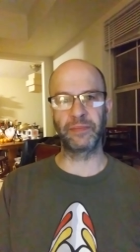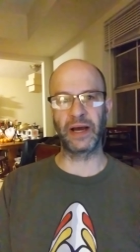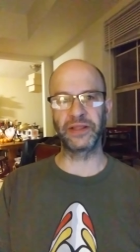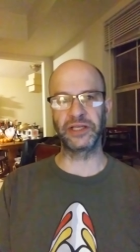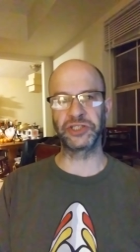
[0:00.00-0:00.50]
by
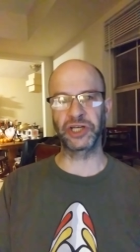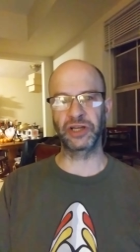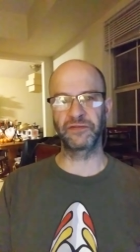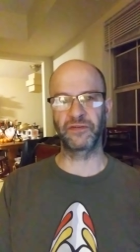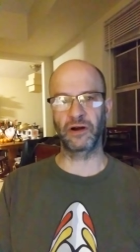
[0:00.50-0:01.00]
these
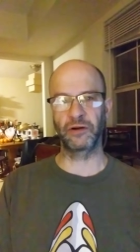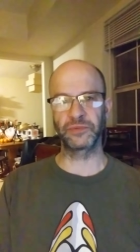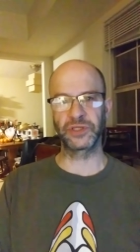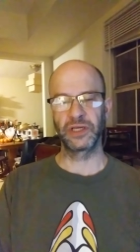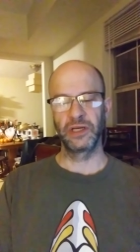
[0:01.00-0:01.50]
chicken
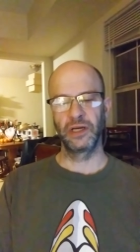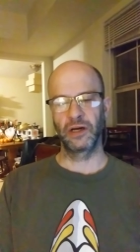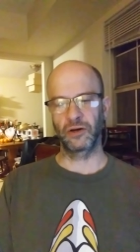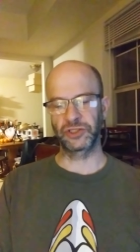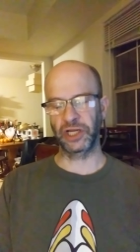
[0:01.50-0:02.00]
farms
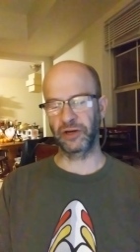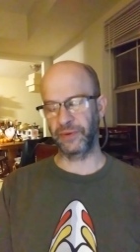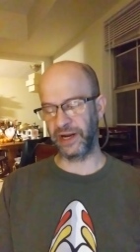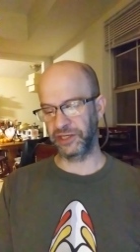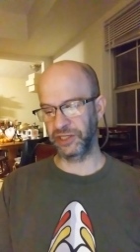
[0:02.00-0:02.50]
or chicken
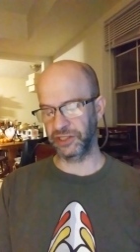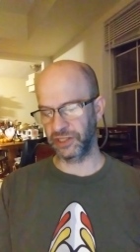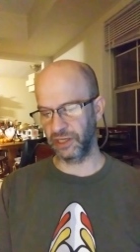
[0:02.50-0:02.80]
ranches.